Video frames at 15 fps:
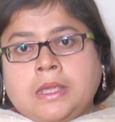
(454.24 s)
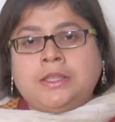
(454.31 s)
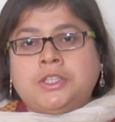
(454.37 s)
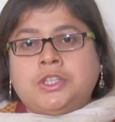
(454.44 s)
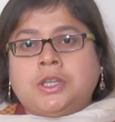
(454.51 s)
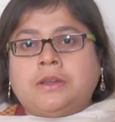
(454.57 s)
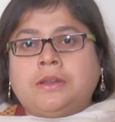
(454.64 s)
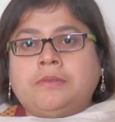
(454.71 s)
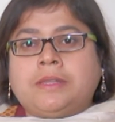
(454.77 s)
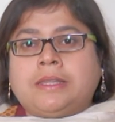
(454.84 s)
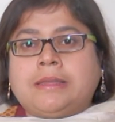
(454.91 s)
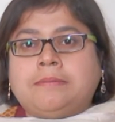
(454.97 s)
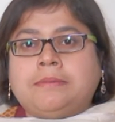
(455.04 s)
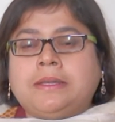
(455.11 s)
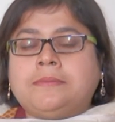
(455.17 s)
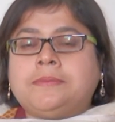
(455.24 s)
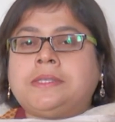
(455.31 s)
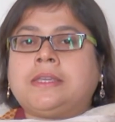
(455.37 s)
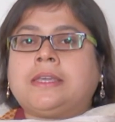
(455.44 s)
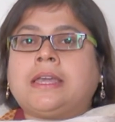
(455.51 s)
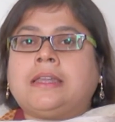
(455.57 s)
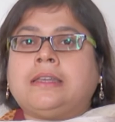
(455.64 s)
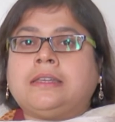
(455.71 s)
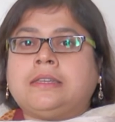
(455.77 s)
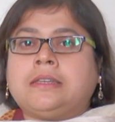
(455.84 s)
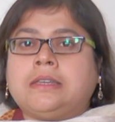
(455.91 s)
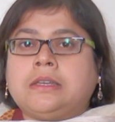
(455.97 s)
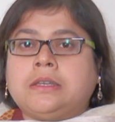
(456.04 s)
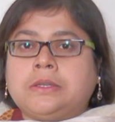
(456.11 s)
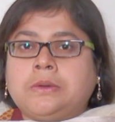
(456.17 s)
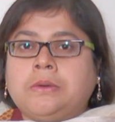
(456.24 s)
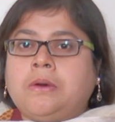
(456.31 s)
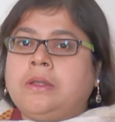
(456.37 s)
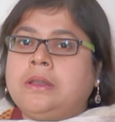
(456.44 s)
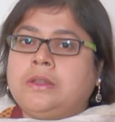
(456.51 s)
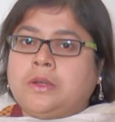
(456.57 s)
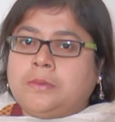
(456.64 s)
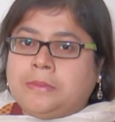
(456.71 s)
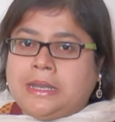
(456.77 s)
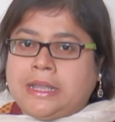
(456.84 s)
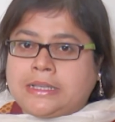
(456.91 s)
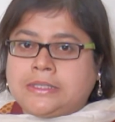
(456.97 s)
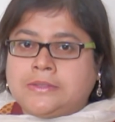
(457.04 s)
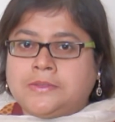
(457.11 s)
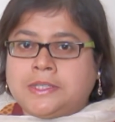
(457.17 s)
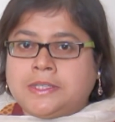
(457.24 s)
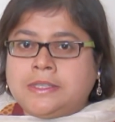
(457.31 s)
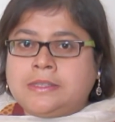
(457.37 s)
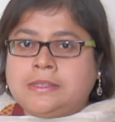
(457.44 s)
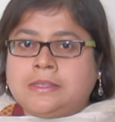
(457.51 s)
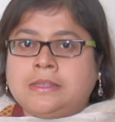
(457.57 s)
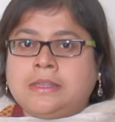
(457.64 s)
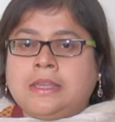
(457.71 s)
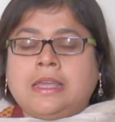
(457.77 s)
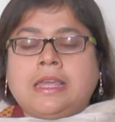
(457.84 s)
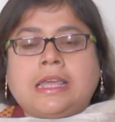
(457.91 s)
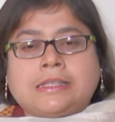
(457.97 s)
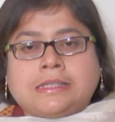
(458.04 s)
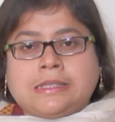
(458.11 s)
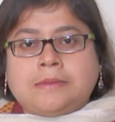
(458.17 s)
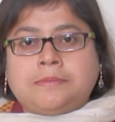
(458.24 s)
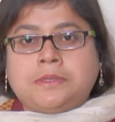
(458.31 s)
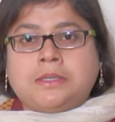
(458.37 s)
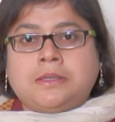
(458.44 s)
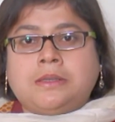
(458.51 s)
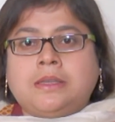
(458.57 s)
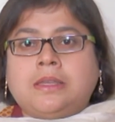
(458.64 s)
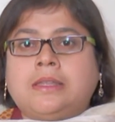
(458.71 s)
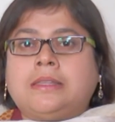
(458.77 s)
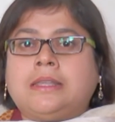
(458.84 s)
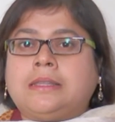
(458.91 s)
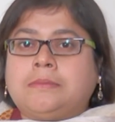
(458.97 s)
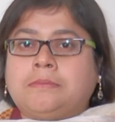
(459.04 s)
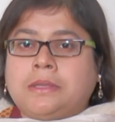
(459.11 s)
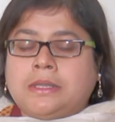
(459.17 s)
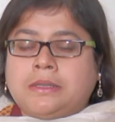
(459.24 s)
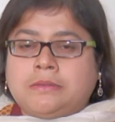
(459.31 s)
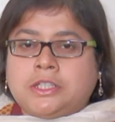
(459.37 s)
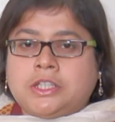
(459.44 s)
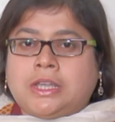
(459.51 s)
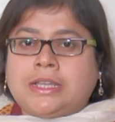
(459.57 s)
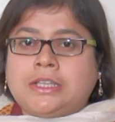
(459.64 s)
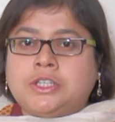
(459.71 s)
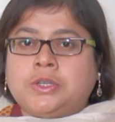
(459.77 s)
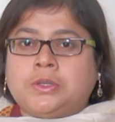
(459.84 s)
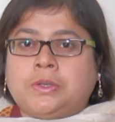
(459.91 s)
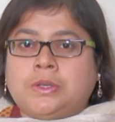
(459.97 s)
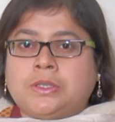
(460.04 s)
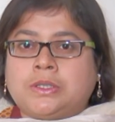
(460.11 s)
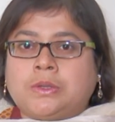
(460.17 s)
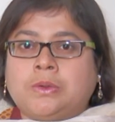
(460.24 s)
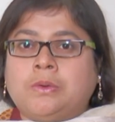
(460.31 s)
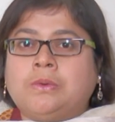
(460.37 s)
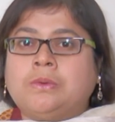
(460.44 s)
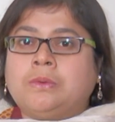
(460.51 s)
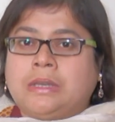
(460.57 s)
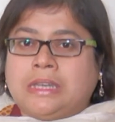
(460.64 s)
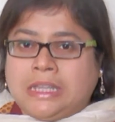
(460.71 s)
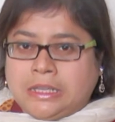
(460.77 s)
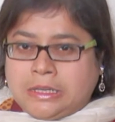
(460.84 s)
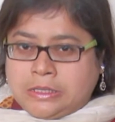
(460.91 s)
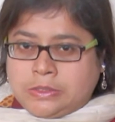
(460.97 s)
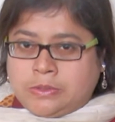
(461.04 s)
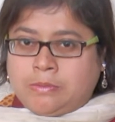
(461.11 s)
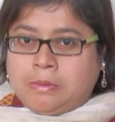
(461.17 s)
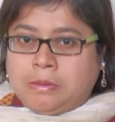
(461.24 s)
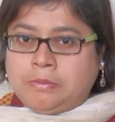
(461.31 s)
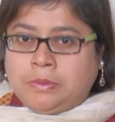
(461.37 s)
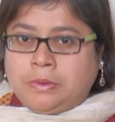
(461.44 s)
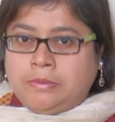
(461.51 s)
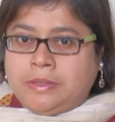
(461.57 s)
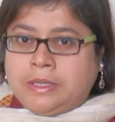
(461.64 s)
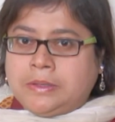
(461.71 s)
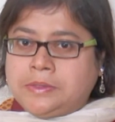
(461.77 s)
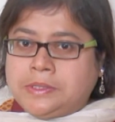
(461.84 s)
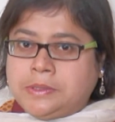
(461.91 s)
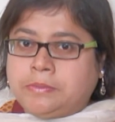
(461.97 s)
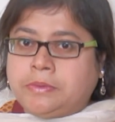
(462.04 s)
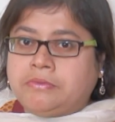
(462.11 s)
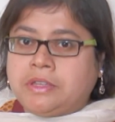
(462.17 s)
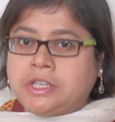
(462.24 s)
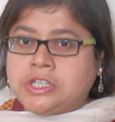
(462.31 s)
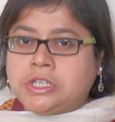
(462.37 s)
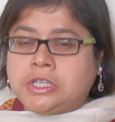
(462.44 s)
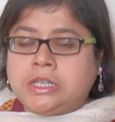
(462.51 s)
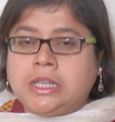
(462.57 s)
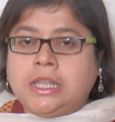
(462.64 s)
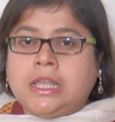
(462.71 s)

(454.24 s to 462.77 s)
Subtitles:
Children with epilepsy can do all normal activities, except that the child should not go near the swimming pool without supervision,